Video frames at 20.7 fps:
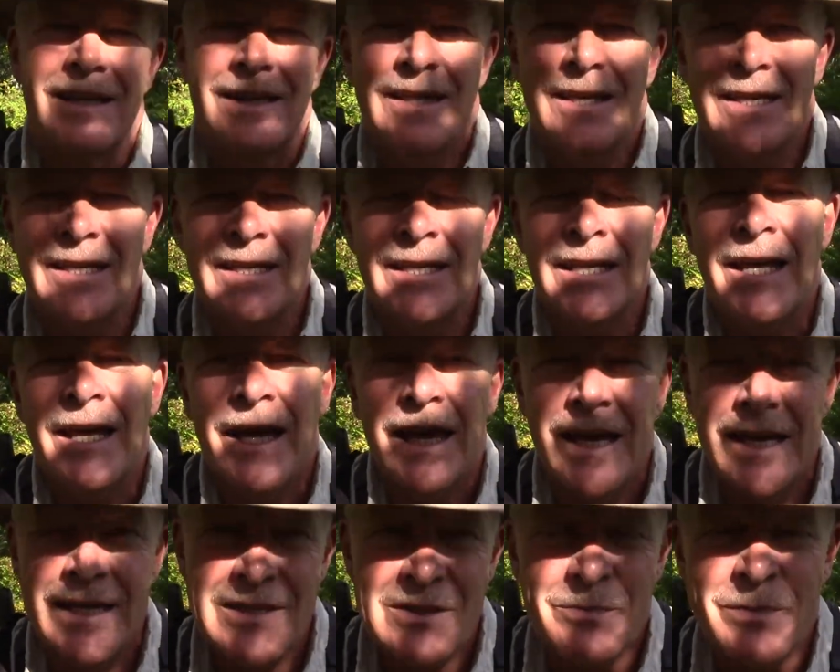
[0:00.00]
It
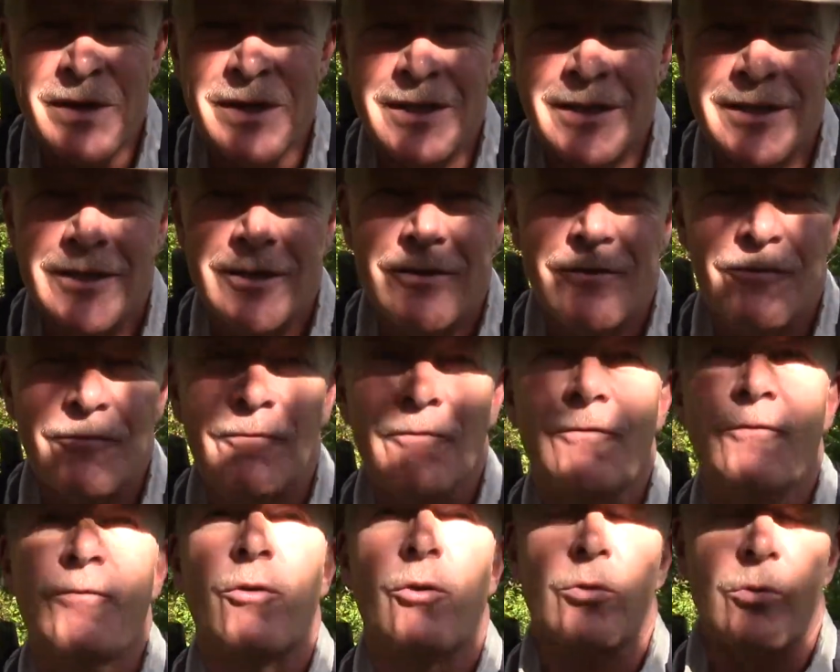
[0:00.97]
has been
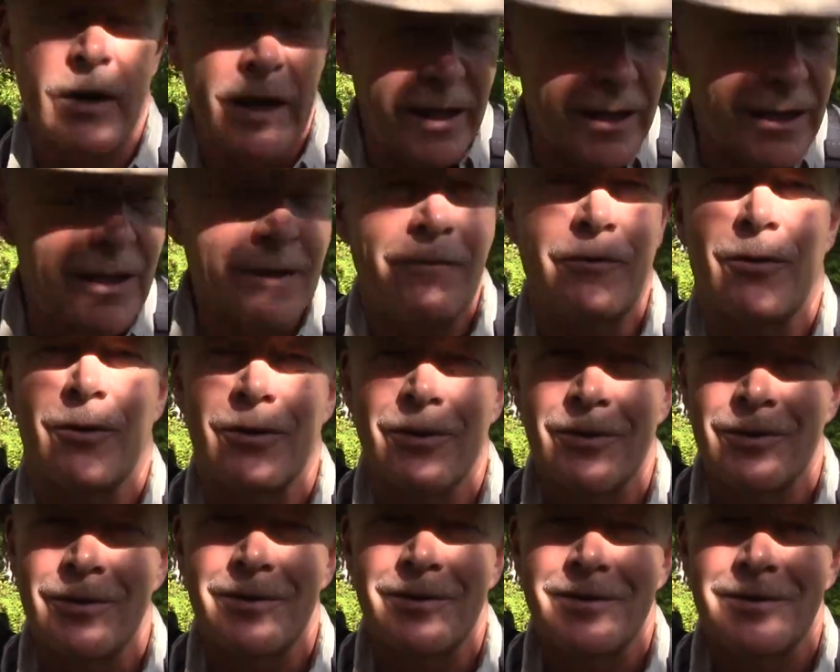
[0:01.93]
forever
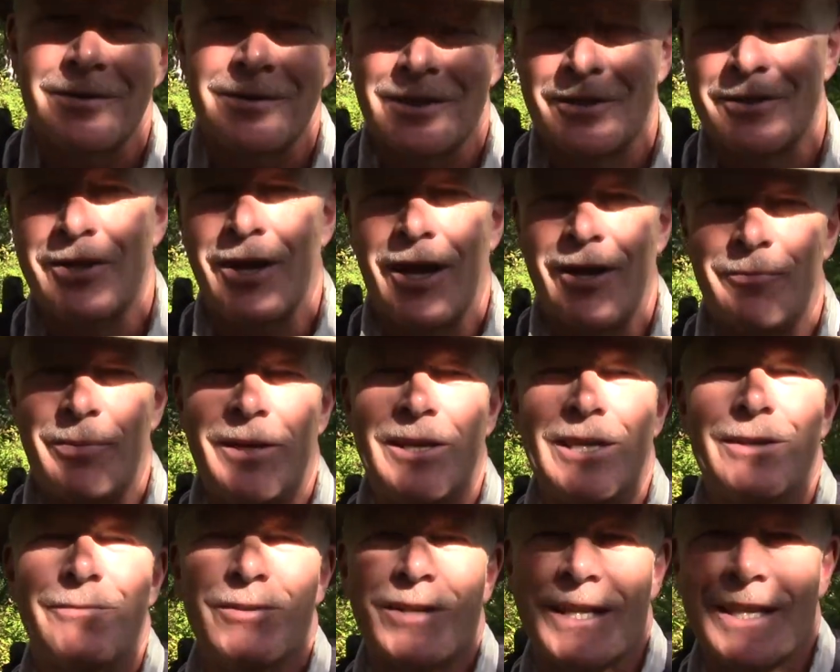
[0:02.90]
since I've
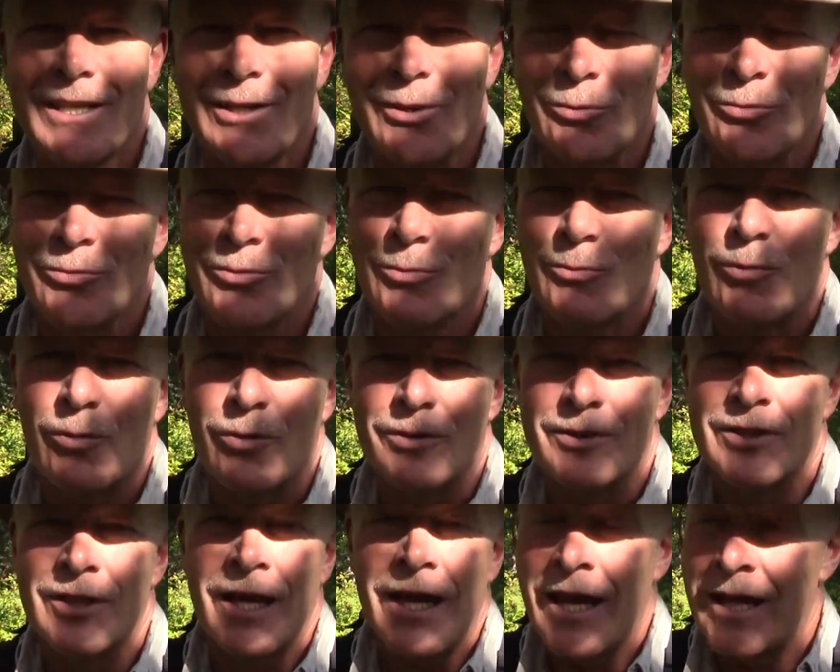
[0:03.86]
been able to get out in the
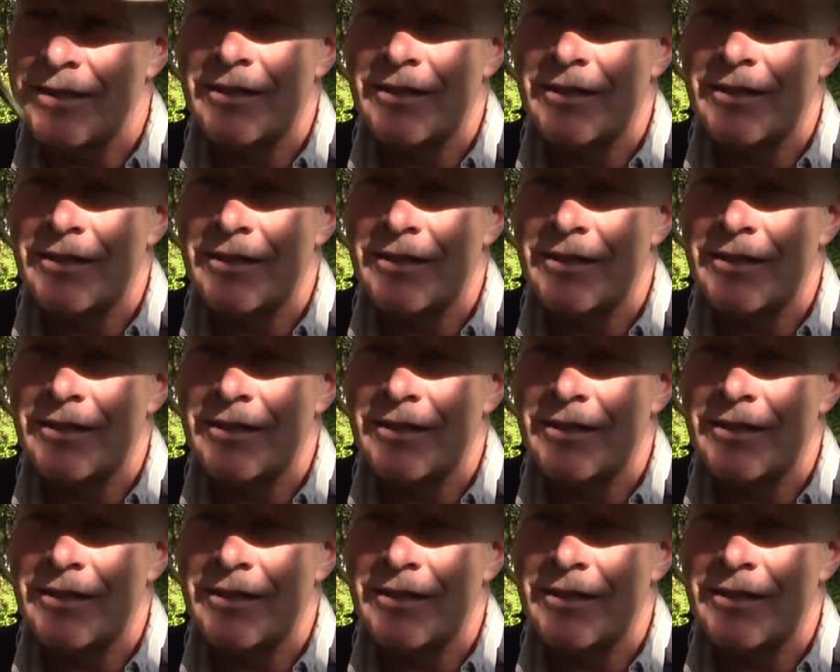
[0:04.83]
woods.